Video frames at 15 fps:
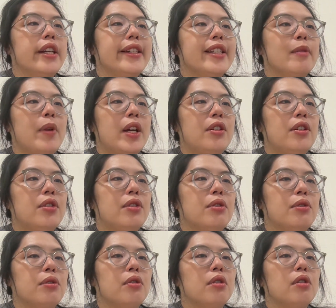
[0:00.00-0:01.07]
It's better
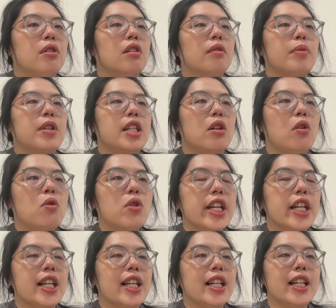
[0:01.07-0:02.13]
to be
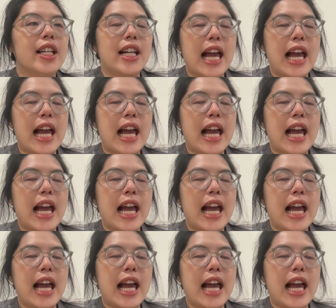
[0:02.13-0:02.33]
okay and